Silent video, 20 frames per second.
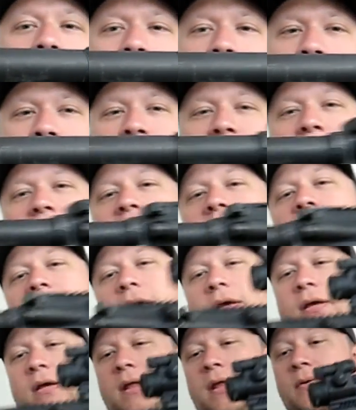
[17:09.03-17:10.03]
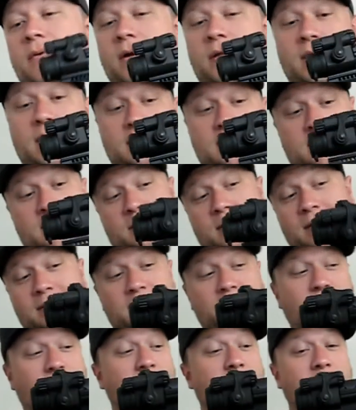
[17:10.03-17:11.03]
it. Anyway, that's the
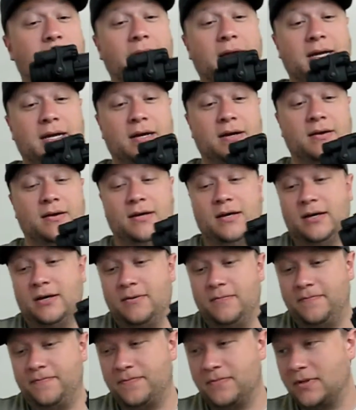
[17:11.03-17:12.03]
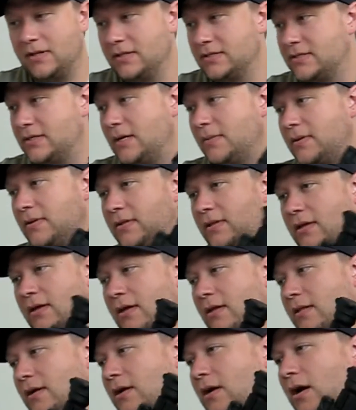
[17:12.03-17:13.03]
300 Blackout. Let's talk about
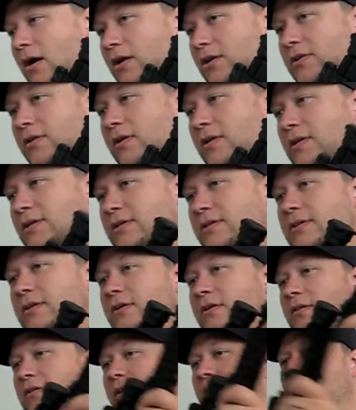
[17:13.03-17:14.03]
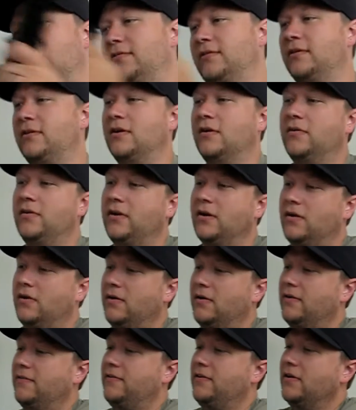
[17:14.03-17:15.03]
the cartridge too, in case you don't
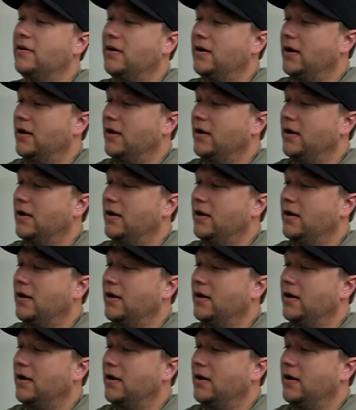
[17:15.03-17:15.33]
know. If you've